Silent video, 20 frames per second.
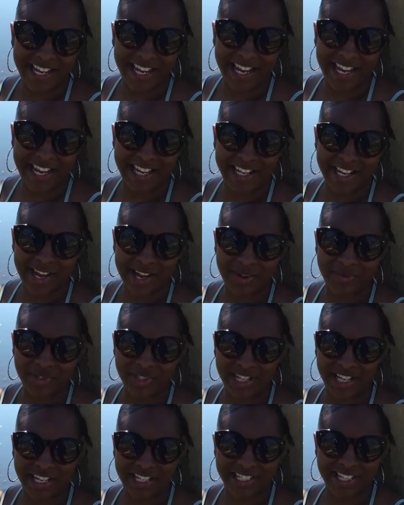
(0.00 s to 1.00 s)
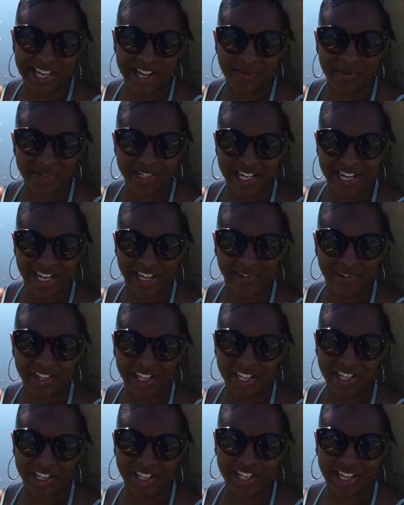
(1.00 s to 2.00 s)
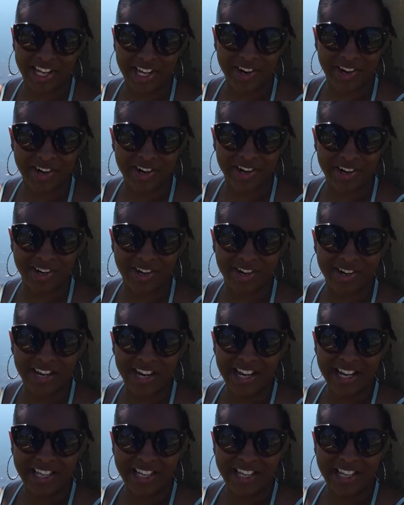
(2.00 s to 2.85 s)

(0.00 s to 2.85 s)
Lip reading: and she could tell we're taking really good care of her.